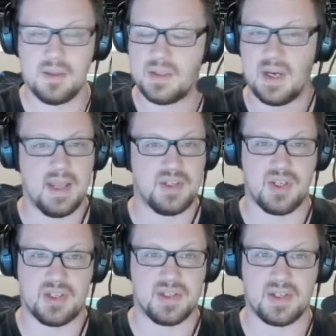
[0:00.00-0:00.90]
Today is
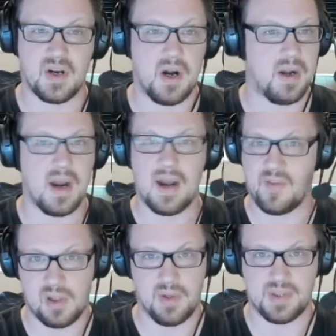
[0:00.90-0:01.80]
just the start, not
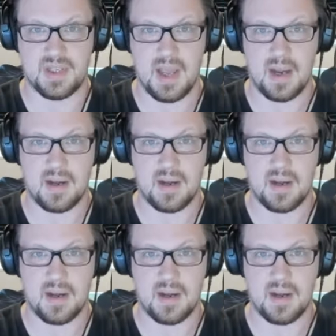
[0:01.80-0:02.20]
even close to the end,